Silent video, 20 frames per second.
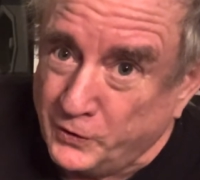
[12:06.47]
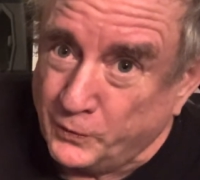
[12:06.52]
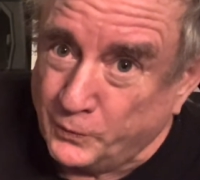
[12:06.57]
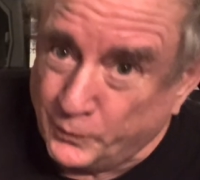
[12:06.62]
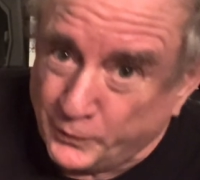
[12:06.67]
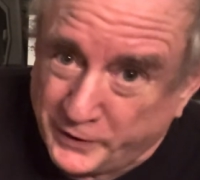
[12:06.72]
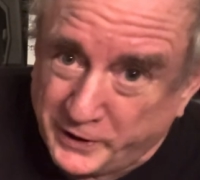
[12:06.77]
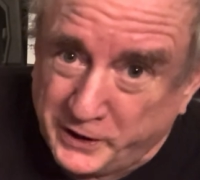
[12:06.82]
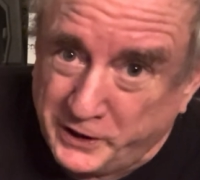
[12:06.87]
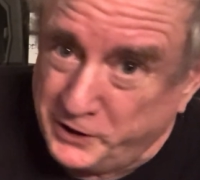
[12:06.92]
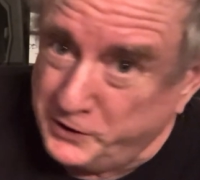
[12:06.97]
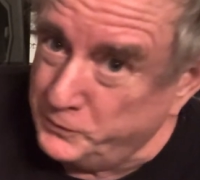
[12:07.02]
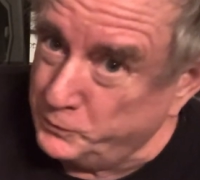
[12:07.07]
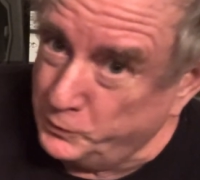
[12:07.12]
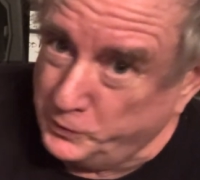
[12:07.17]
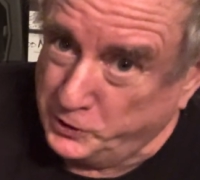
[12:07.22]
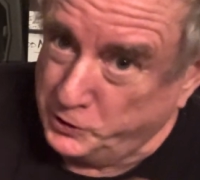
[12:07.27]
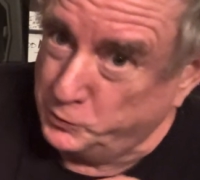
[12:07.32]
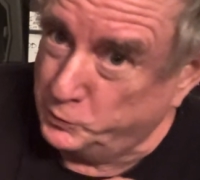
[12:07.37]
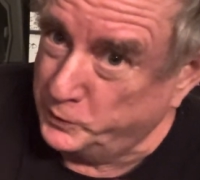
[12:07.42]

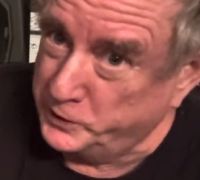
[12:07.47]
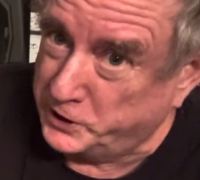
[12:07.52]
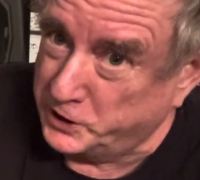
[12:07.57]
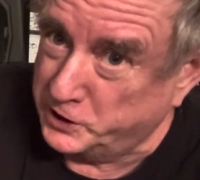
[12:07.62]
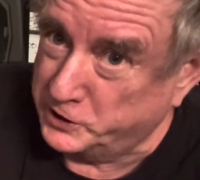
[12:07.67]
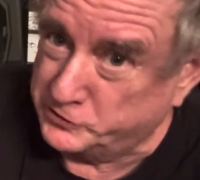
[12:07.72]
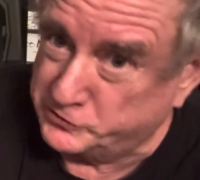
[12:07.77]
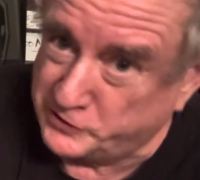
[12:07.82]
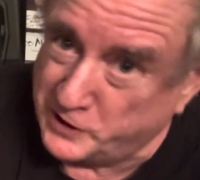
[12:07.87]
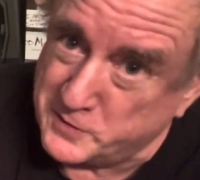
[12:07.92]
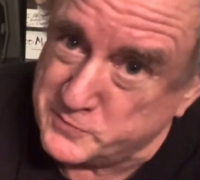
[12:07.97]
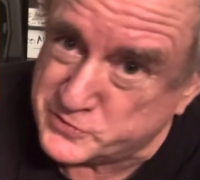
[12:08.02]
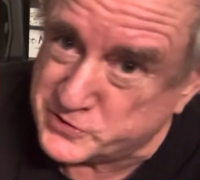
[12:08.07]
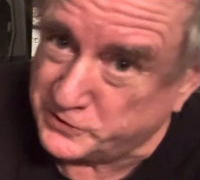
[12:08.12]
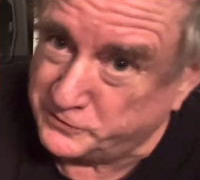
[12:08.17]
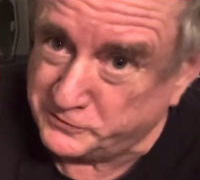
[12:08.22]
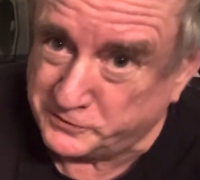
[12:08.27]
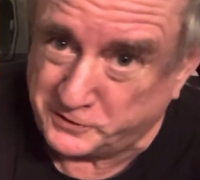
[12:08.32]
We get exemption.